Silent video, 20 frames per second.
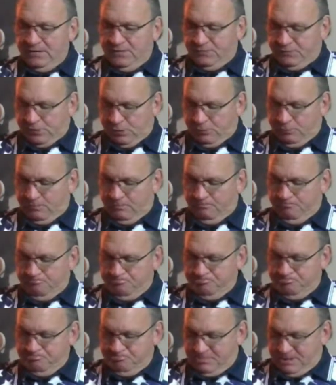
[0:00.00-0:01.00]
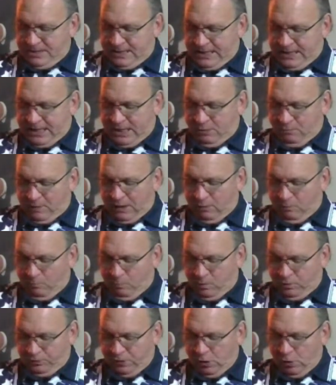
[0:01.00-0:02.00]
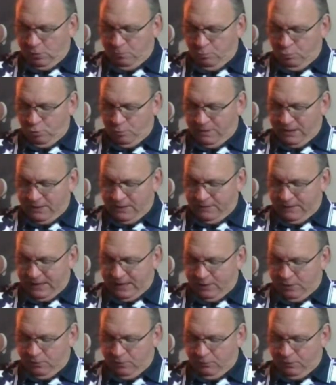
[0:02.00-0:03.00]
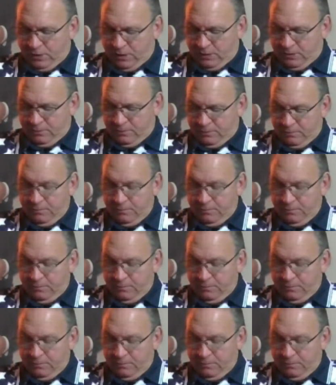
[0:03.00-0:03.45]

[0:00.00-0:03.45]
So anyway, we'll talk more about that on